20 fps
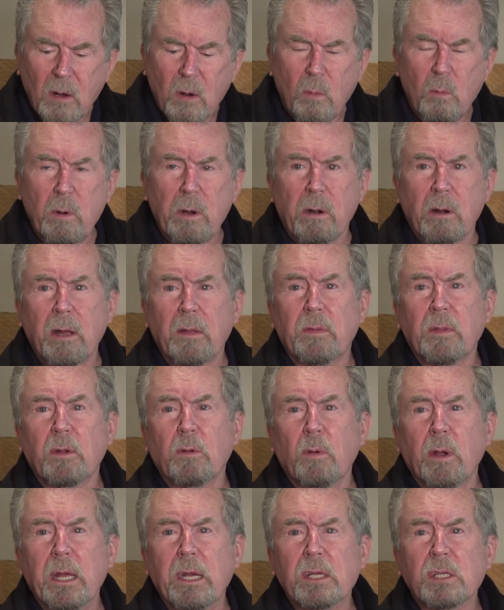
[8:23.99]
we're at the
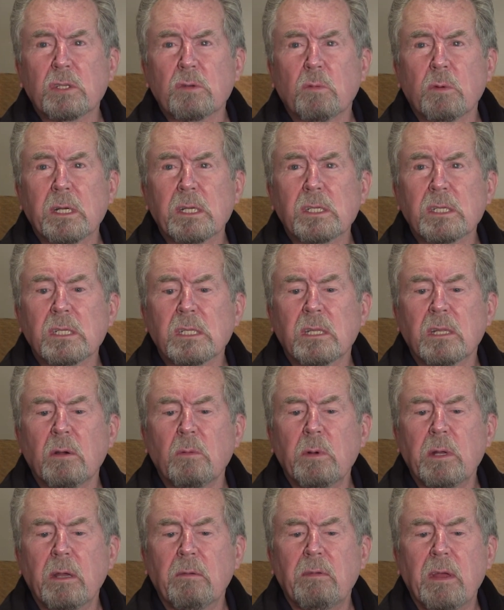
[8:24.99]
greatest risk that
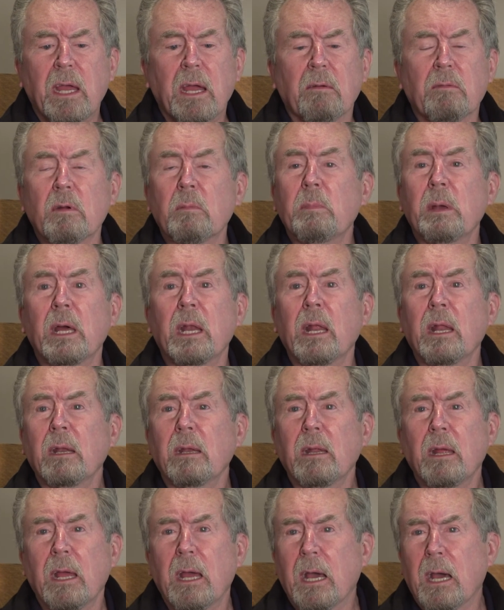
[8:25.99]
we have ever been
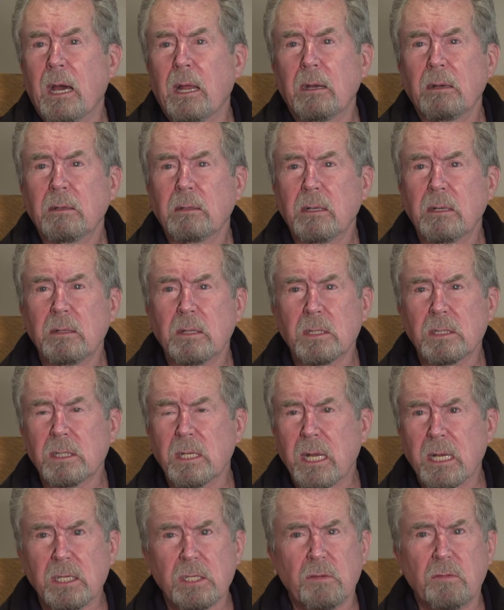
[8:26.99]
at in this
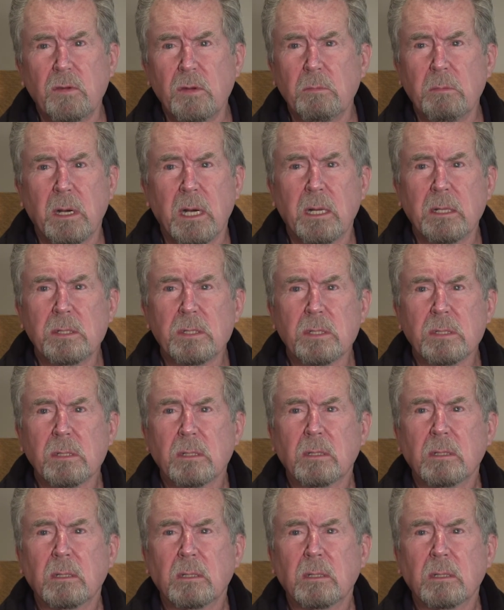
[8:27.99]
next few months.